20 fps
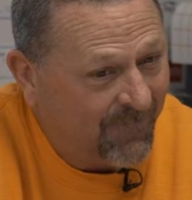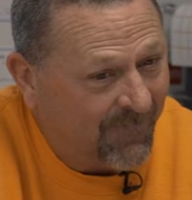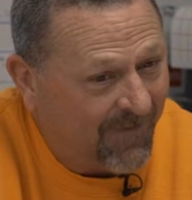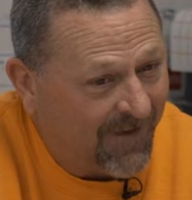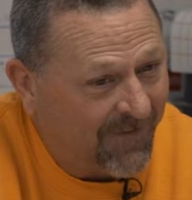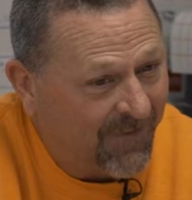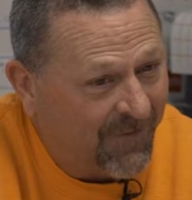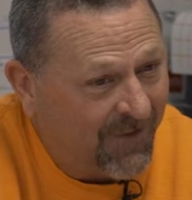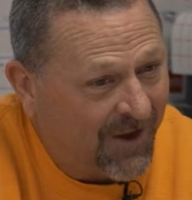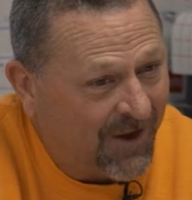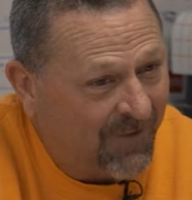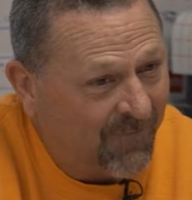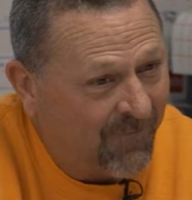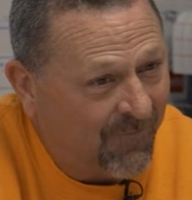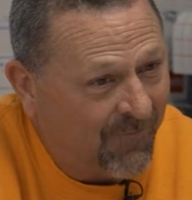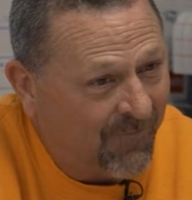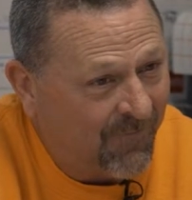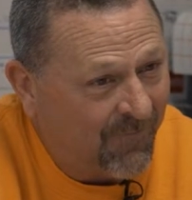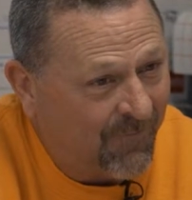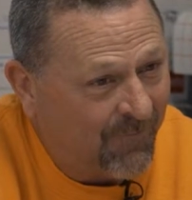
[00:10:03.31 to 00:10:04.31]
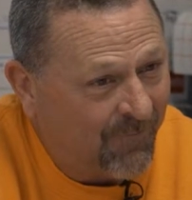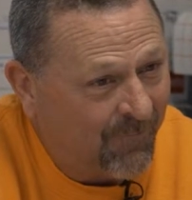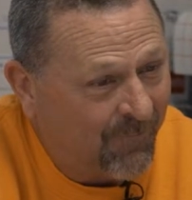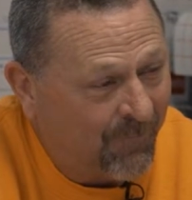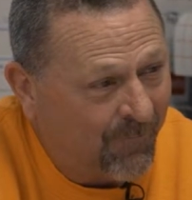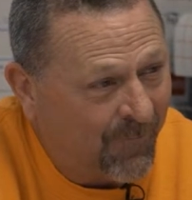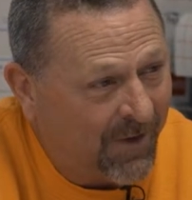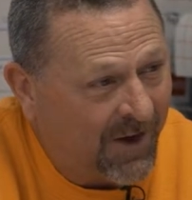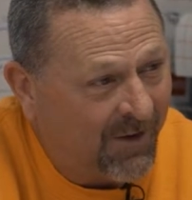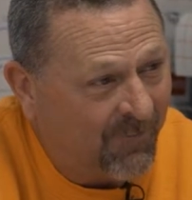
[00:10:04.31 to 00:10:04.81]
I thought,
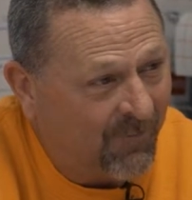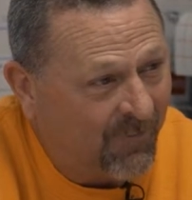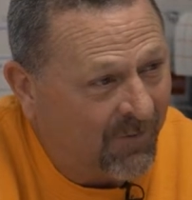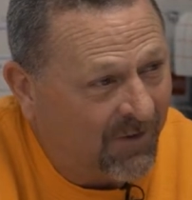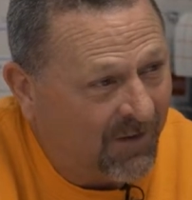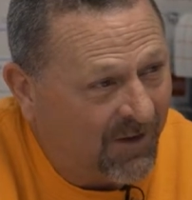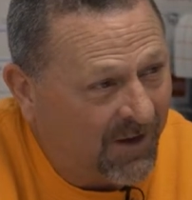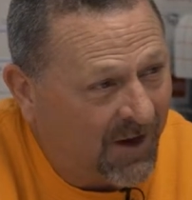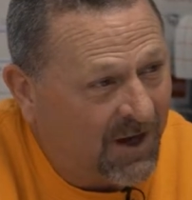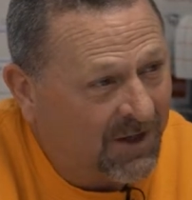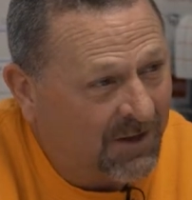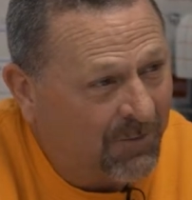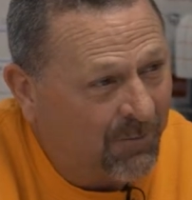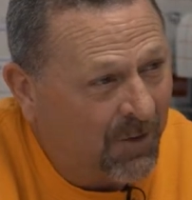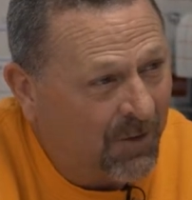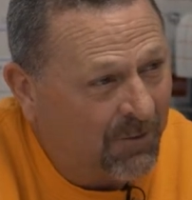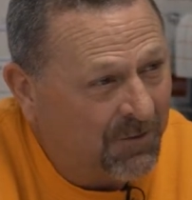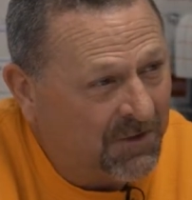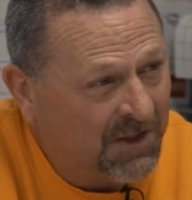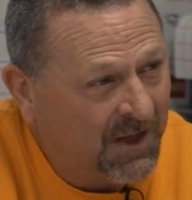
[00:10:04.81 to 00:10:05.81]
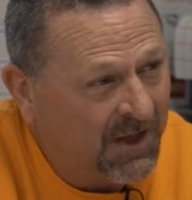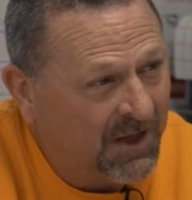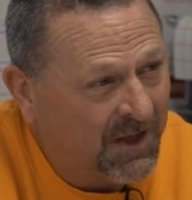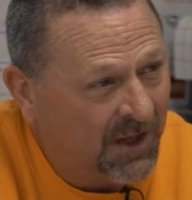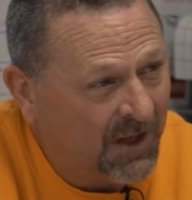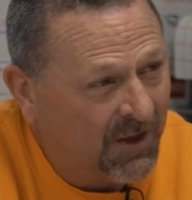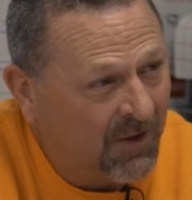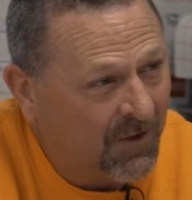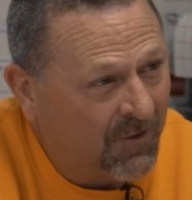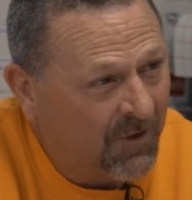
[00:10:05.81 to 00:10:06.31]
man, a guy could probably take a
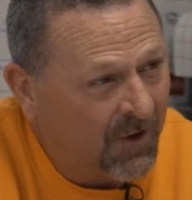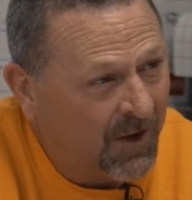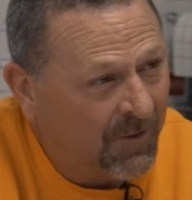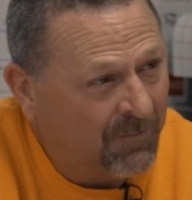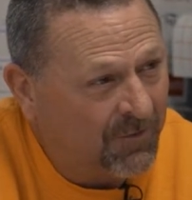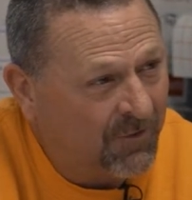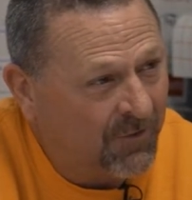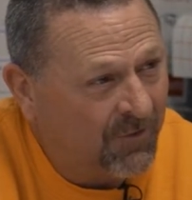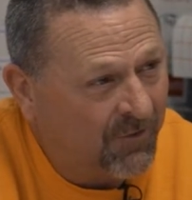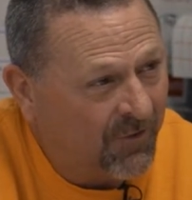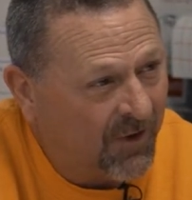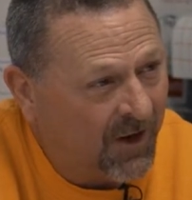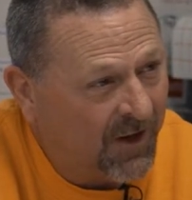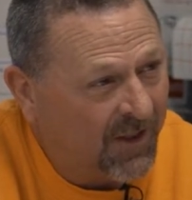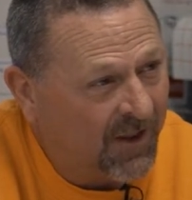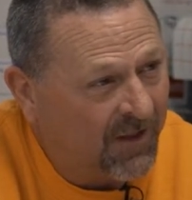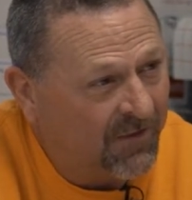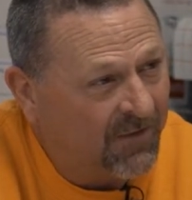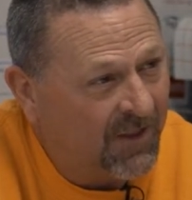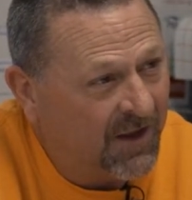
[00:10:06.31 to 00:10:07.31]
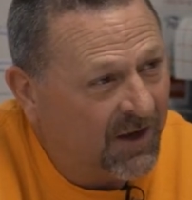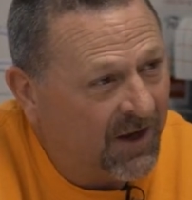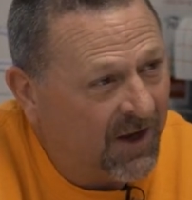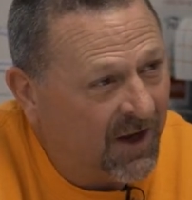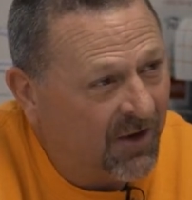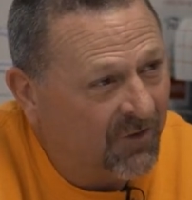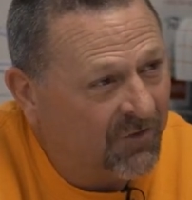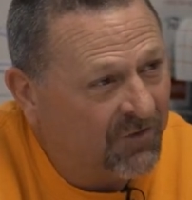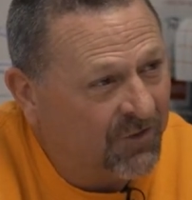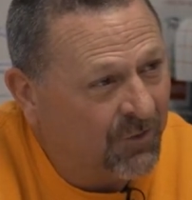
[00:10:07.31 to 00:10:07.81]
helicopter and dry that thing
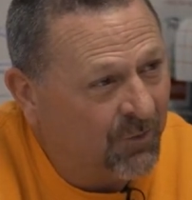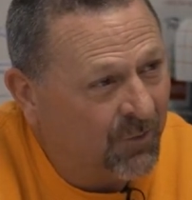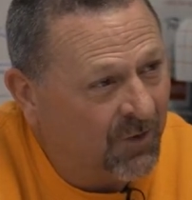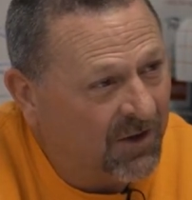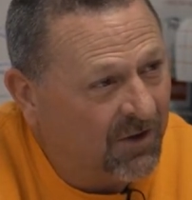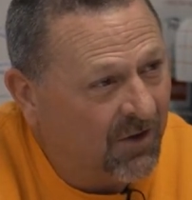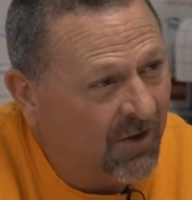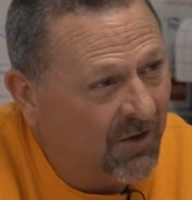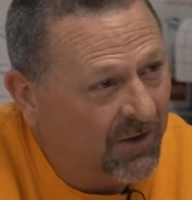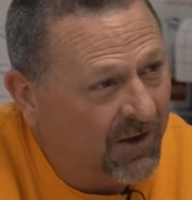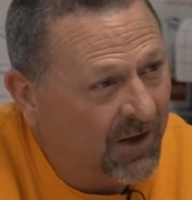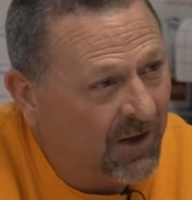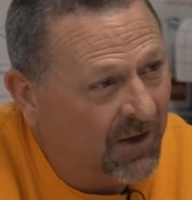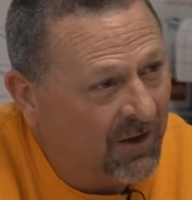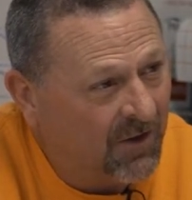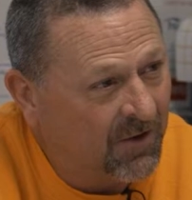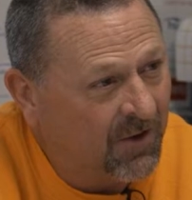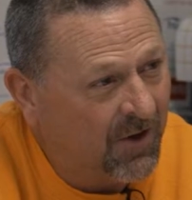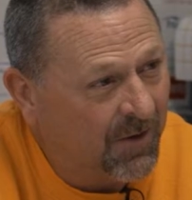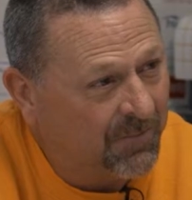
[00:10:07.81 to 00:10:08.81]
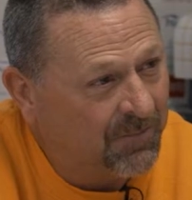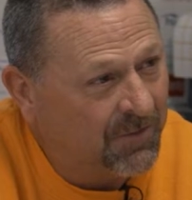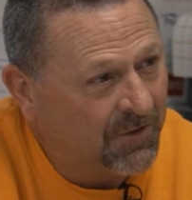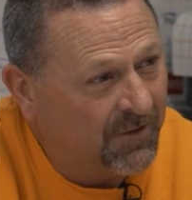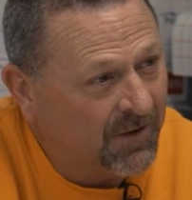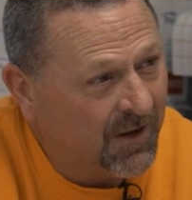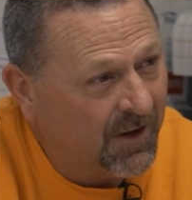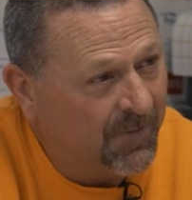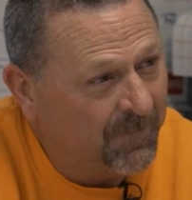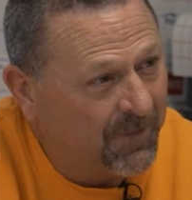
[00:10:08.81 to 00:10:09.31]
out. So we called a helicopter
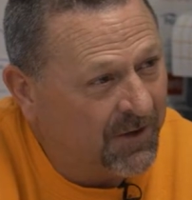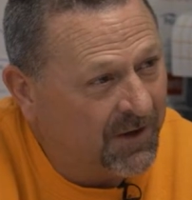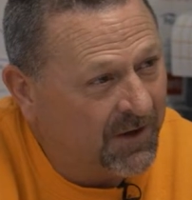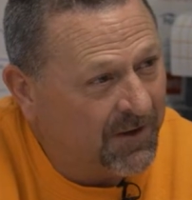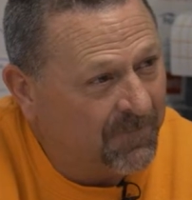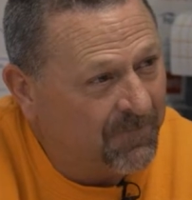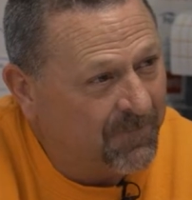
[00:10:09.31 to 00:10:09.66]
company.